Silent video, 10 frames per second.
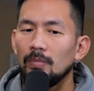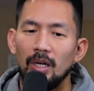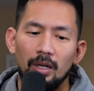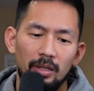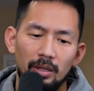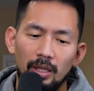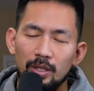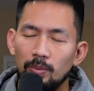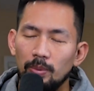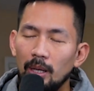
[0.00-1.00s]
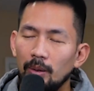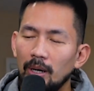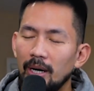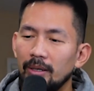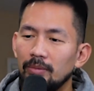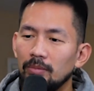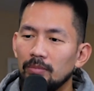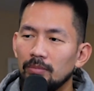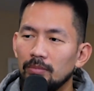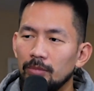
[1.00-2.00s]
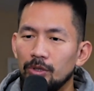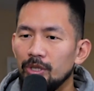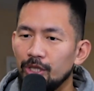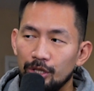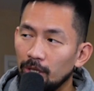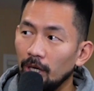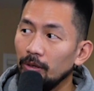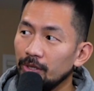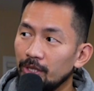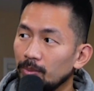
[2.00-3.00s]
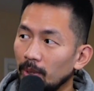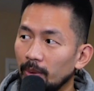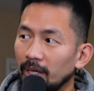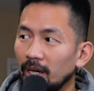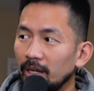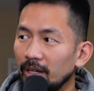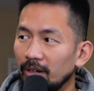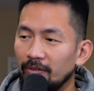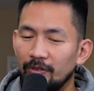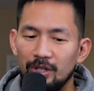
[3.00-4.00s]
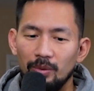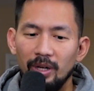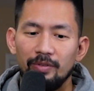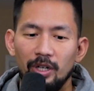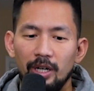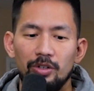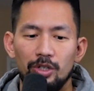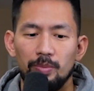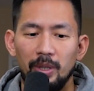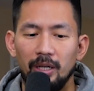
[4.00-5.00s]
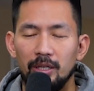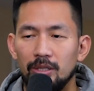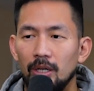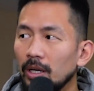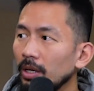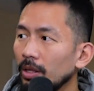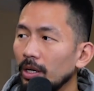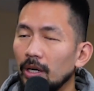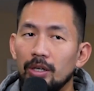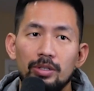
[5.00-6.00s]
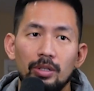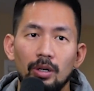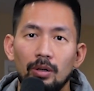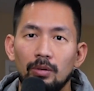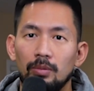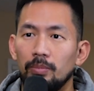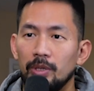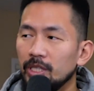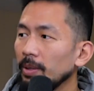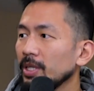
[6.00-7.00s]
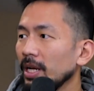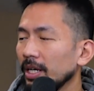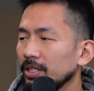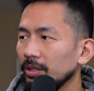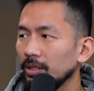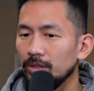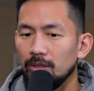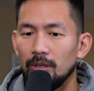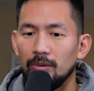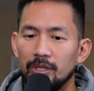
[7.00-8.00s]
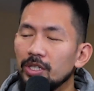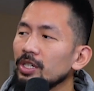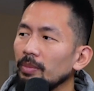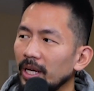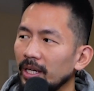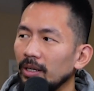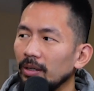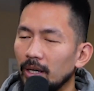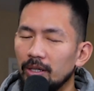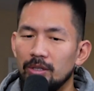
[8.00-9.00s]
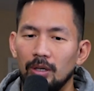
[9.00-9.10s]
Yeah, and that's probably why using just cones is probably not an efficient way of training, just because there is no perception action, there's no decision-making, right?